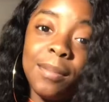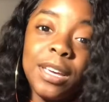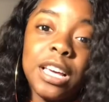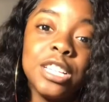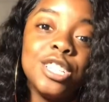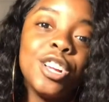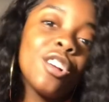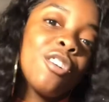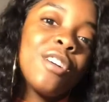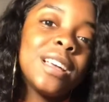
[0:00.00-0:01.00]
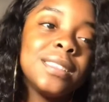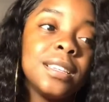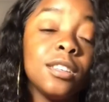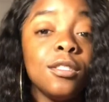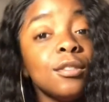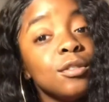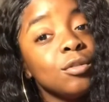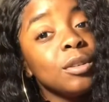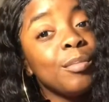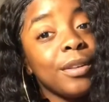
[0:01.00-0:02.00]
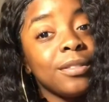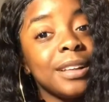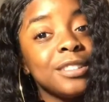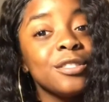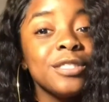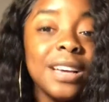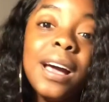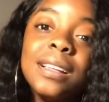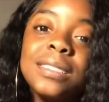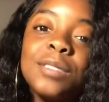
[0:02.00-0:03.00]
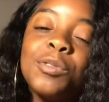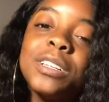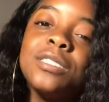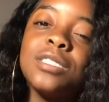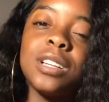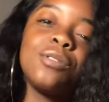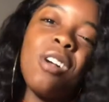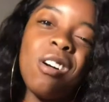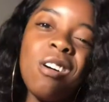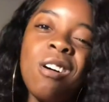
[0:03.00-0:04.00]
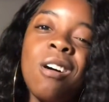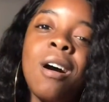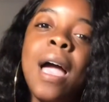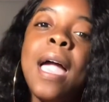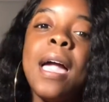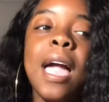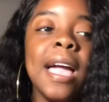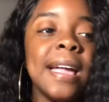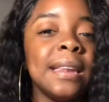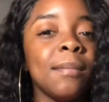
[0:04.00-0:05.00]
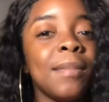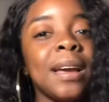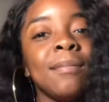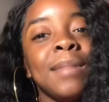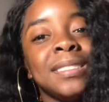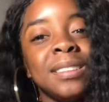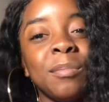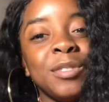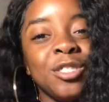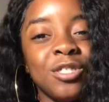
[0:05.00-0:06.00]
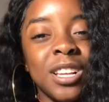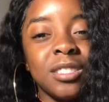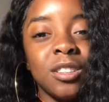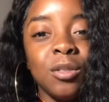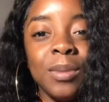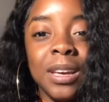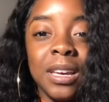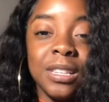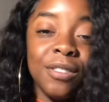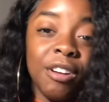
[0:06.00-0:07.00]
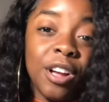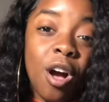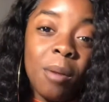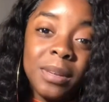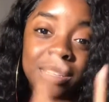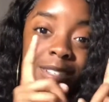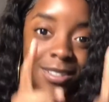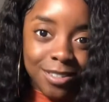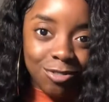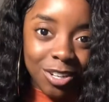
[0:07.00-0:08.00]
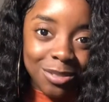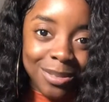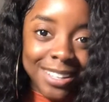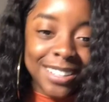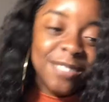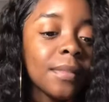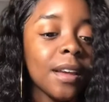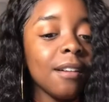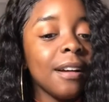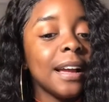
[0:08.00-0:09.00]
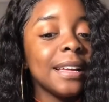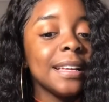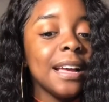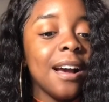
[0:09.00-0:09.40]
because they're going to do a breathalyzer test, which checks for alcohol, and it might mess up with your test a little bit. It's very common. Trust me. All right.